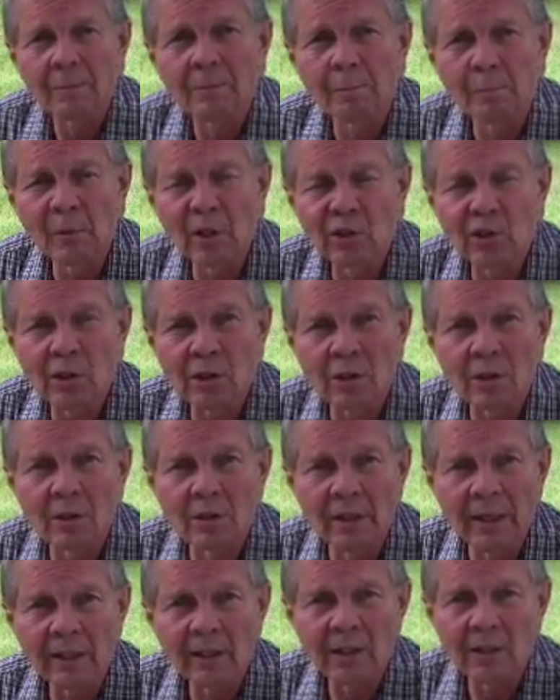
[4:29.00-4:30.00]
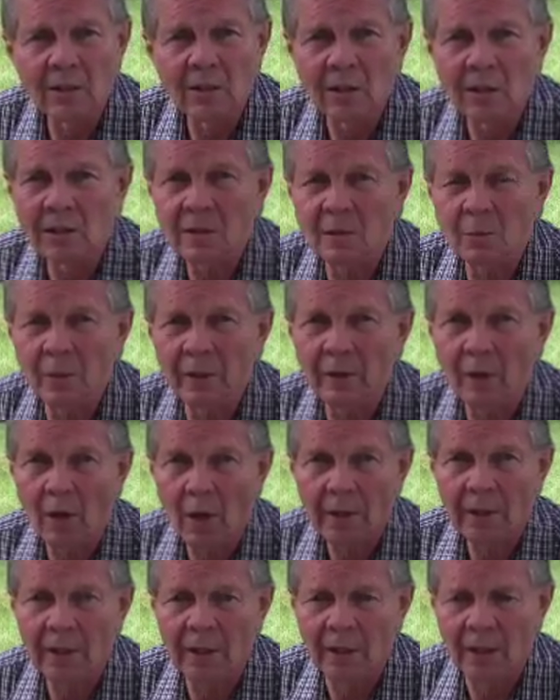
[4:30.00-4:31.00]
midget 1961
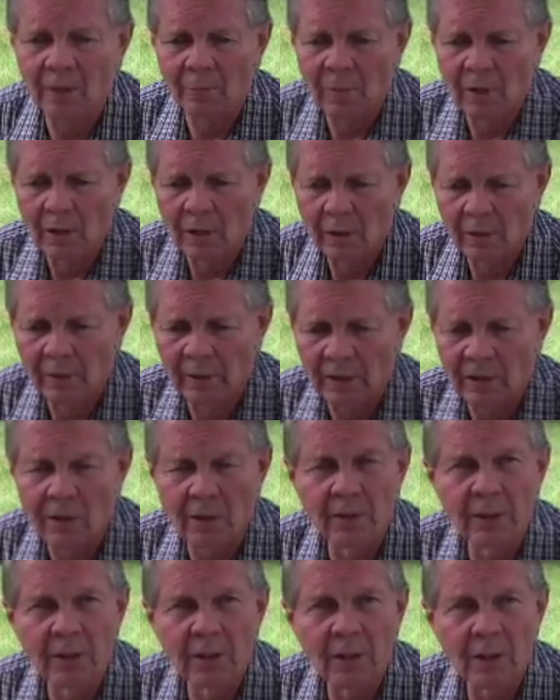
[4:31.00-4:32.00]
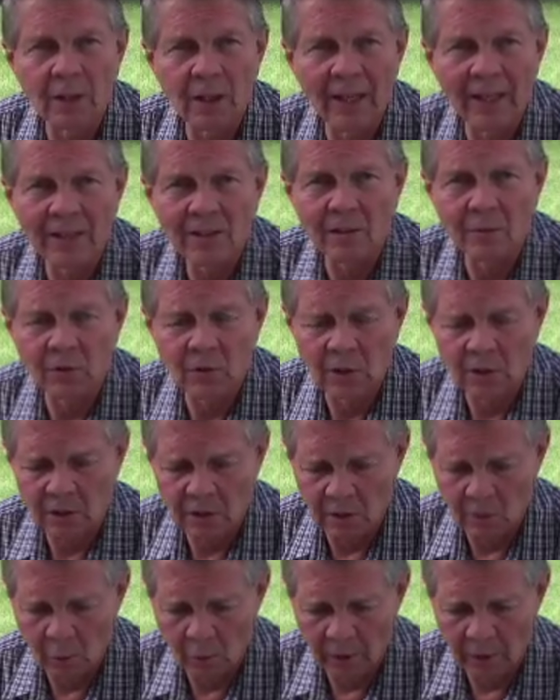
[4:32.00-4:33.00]
hockey game that the class of
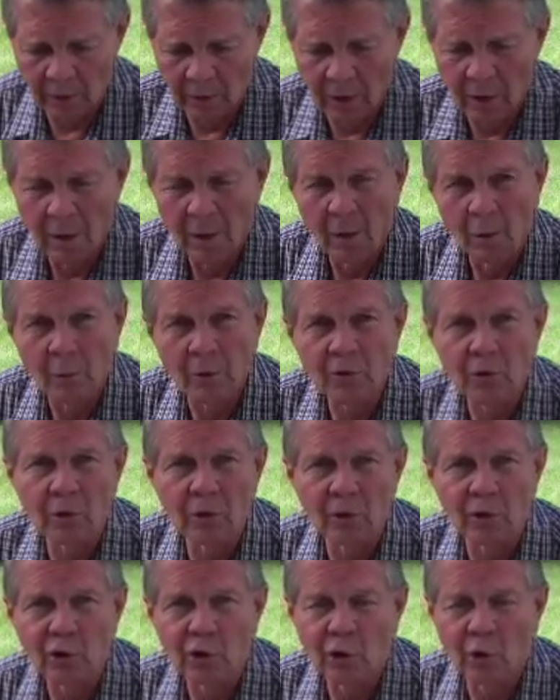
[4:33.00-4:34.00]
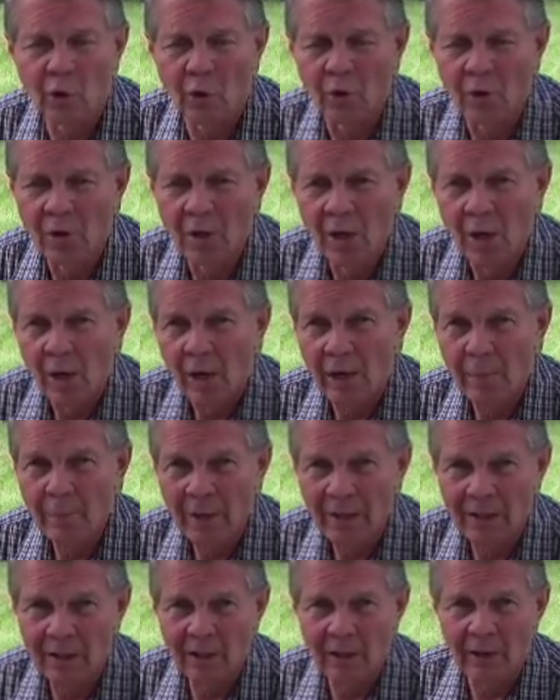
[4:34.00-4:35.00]
'61 was going to show. I
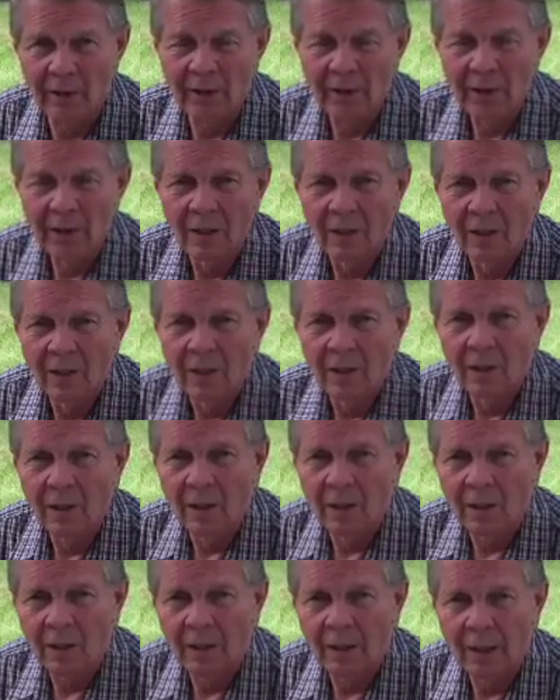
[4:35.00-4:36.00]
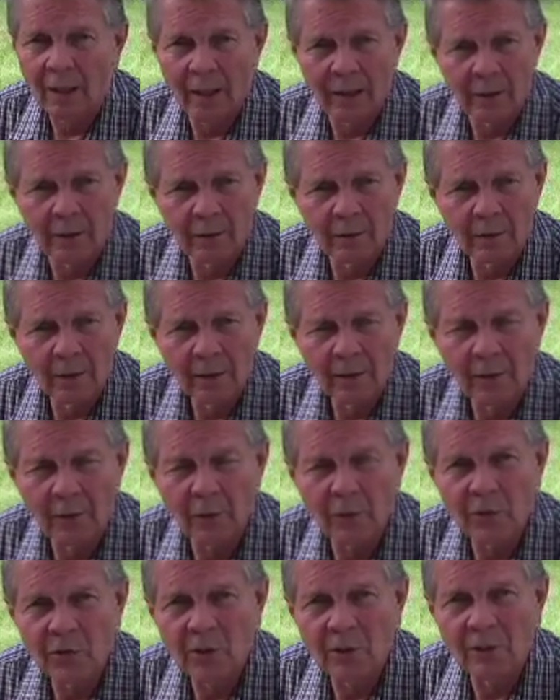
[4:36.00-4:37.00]
met Gary on
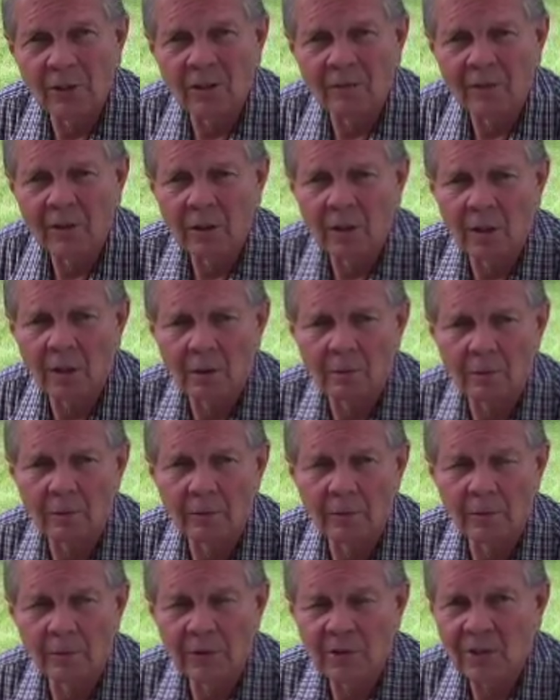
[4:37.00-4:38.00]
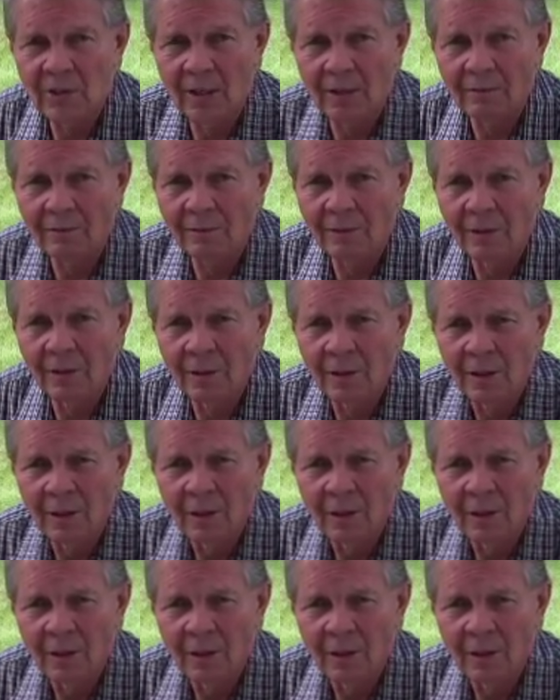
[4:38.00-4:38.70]
Thursday evening, and we sat and